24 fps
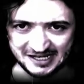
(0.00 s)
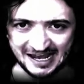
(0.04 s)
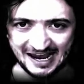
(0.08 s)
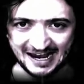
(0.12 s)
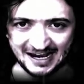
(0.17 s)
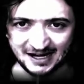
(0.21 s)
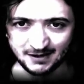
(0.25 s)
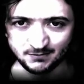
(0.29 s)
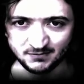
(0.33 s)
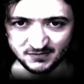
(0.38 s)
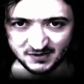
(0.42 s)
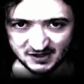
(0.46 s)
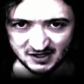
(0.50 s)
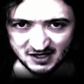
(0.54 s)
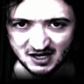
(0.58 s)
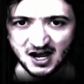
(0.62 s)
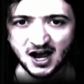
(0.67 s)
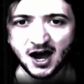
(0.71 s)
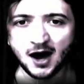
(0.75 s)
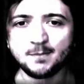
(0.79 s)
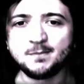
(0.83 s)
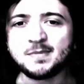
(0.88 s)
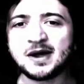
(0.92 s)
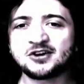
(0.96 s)
game.
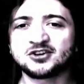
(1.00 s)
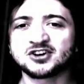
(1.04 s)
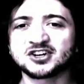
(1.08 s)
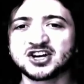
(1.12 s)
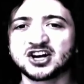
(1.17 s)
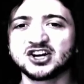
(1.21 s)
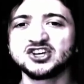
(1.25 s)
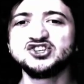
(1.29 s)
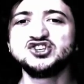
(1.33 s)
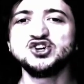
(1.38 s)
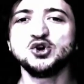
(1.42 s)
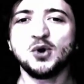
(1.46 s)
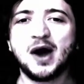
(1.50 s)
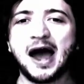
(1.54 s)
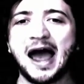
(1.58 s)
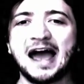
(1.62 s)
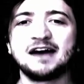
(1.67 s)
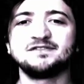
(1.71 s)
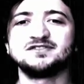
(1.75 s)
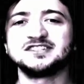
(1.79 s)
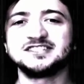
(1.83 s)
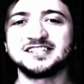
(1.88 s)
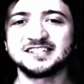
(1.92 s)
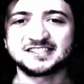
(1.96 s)
America, you
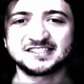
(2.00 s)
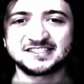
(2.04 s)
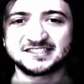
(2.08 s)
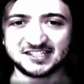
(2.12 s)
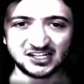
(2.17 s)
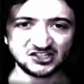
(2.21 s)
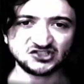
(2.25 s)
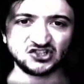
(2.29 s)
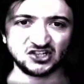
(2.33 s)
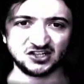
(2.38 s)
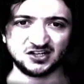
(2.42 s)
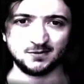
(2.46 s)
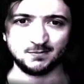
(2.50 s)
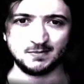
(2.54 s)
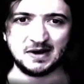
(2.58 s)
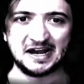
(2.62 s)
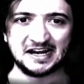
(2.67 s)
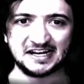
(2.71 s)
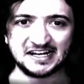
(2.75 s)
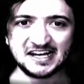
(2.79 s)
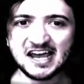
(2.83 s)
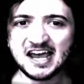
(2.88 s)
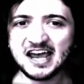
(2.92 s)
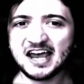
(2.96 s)
have a decision to
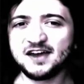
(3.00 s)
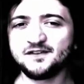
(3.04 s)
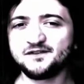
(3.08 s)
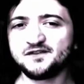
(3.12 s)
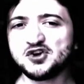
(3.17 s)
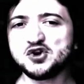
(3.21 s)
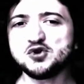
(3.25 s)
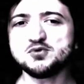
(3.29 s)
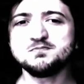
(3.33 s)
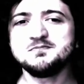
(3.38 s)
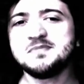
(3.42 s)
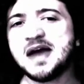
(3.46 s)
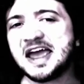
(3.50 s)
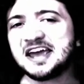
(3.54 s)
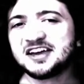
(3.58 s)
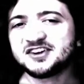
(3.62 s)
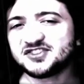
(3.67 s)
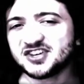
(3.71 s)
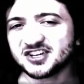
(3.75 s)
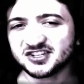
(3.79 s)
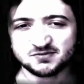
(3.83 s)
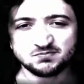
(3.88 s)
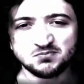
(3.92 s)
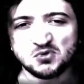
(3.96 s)
make. If you make
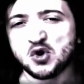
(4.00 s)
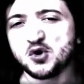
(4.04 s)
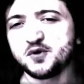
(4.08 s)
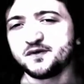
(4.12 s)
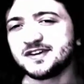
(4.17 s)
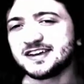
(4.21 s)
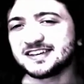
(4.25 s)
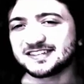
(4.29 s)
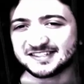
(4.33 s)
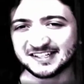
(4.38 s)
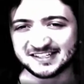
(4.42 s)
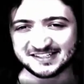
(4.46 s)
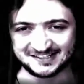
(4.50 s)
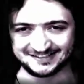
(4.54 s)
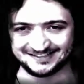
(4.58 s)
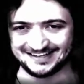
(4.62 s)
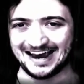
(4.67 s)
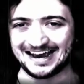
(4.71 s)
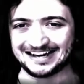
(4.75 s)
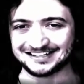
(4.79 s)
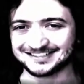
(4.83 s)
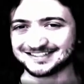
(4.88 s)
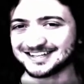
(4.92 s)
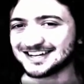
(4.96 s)
this movie a
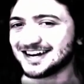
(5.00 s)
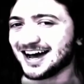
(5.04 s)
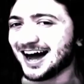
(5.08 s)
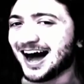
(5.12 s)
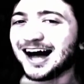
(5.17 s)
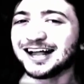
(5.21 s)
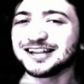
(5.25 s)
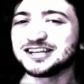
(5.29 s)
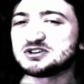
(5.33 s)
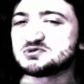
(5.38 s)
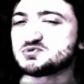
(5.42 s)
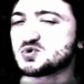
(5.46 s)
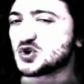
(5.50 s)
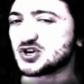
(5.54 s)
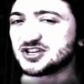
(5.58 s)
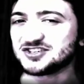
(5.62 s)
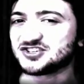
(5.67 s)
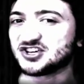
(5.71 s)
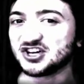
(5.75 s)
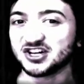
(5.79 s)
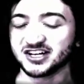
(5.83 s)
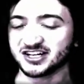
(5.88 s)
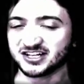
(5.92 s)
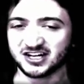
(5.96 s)
success, then Hollywood is
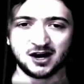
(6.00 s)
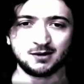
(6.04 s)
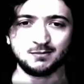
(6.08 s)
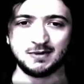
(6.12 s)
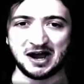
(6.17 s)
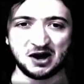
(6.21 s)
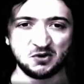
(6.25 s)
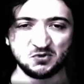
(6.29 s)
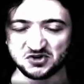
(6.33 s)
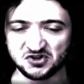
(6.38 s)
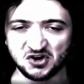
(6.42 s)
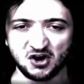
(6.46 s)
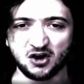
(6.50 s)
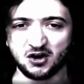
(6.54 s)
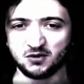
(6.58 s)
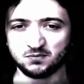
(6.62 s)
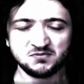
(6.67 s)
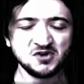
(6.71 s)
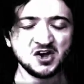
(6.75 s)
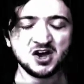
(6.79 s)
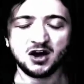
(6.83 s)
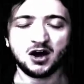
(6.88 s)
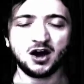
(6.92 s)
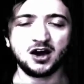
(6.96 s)
going to come out with
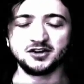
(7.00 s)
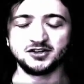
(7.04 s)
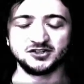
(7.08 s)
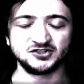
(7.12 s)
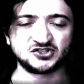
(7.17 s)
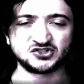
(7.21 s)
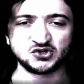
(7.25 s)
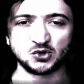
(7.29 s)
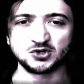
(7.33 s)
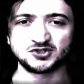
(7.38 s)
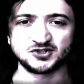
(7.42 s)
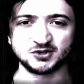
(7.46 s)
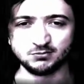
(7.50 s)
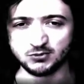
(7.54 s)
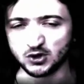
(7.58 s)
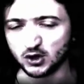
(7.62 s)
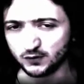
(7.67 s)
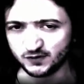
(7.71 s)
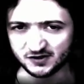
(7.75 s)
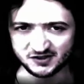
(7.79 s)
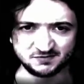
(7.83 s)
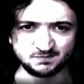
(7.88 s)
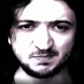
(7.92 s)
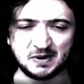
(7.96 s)
all other sorts of
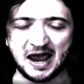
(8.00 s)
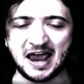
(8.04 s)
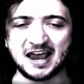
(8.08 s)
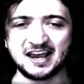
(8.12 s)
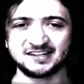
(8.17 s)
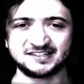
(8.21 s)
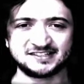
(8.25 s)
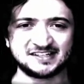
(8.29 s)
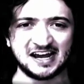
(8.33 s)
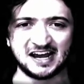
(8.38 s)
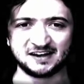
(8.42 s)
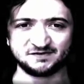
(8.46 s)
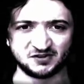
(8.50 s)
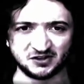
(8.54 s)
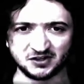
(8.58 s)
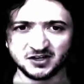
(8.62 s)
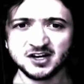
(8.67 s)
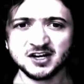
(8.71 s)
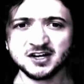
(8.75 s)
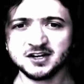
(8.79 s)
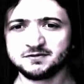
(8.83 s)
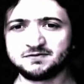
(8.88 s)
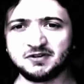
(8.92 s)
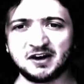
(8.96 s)
movies based after
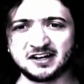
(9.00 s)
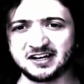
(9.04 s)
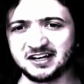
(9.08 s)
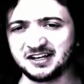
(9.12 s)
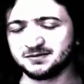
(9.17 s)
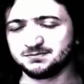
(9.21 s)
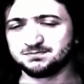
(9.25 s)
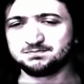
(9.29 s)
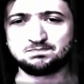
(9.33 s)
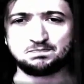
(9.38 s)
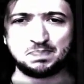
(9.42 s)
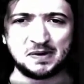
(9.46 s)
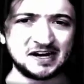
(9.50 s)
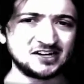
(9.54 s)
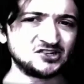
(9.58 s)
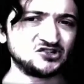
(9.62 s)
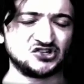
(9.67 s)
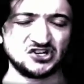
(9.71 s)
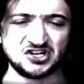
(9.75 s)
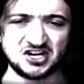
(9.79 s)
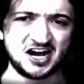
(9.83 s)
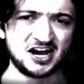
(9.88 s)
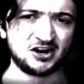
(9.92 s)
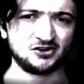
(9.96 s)

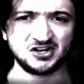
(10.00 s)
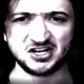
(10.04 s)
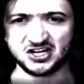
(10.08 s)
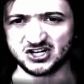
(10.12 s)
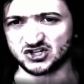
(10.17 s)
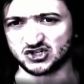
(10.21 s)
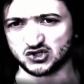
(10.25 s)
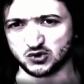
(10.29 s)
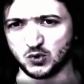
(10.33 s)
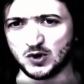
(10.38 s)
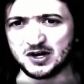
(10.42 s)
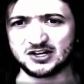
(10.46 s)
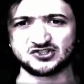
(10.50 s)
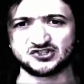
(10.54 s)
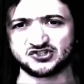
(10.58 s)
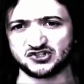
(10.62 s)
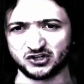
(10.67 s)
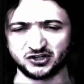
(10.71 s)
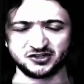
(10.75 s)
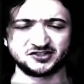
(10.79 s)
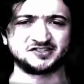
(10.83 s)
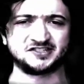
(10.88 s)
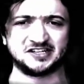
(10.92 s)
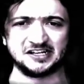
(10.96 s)
Pictionary and
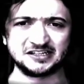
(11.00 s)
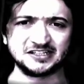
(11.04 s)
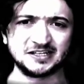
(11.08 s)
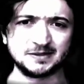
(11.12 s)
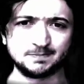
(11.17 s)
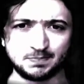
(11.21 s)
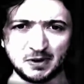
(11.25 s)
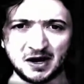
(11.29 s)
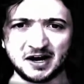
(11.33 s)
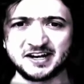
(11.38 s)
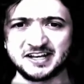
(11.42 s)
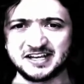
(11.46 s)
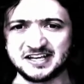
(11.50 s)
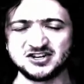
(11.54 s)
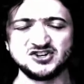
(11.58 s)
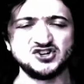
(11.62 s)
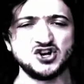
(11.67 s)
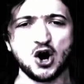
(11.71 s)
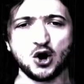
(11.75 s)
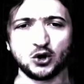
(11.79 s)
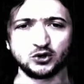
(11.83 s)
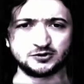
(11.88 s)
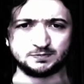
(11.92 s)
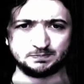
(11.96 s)
Twister, Silly Putty and
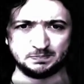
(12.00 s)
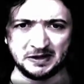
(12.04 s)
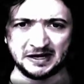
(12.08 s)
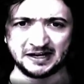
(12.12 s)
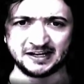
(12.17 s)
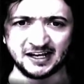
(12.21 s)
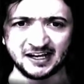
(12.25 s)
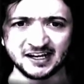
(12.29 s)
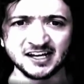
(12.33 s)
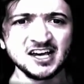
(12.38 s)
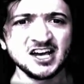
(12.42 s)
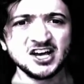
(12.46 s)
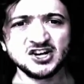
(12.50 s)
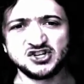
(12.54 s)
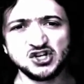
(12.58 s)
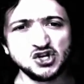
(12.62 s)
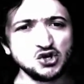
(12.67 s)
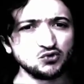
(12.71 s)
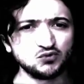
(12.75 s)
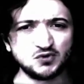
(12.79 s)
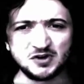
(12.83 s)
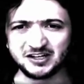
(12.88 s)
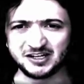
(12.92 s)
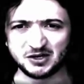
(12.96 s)
Nose Picking. Do
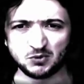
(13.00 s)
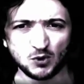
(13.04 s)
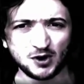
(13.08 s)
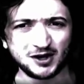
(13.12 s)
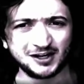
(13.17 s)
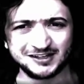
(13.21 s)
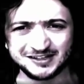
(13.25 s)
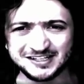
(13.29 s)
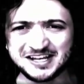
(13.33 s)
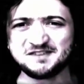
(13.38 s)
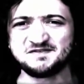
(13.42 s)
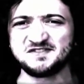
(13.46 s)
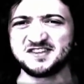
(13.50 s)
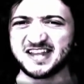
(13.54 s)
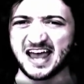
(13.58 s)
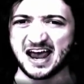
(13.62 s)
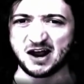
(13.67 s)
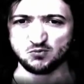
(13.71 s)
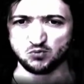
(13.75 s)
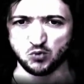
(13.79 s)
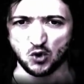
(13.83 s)
you really want to live in that